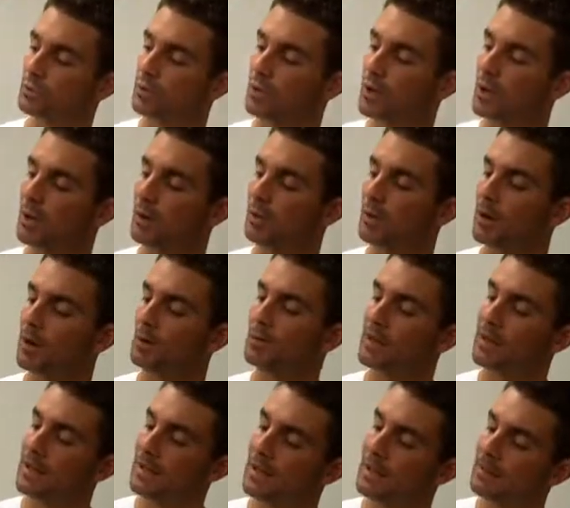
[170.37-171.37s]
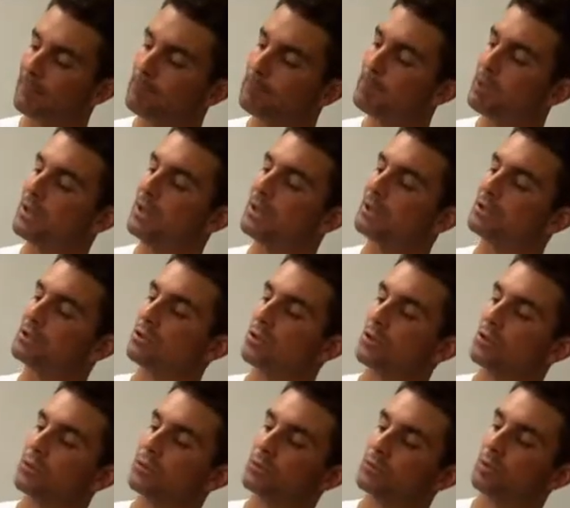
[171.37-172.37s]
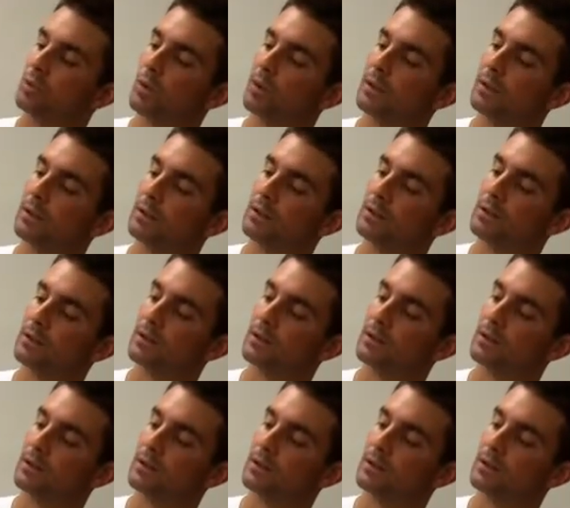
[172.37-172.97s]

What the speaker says: will come up and pinch all these white